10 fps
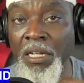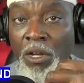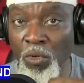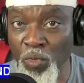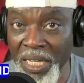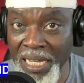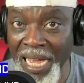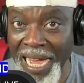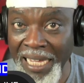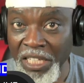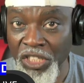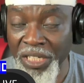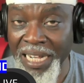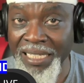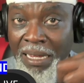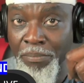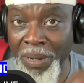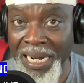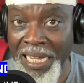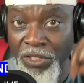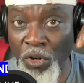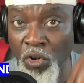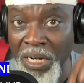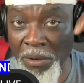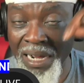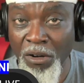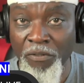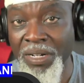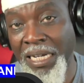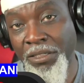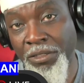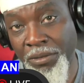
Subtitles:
We are the checks and balance on our governance.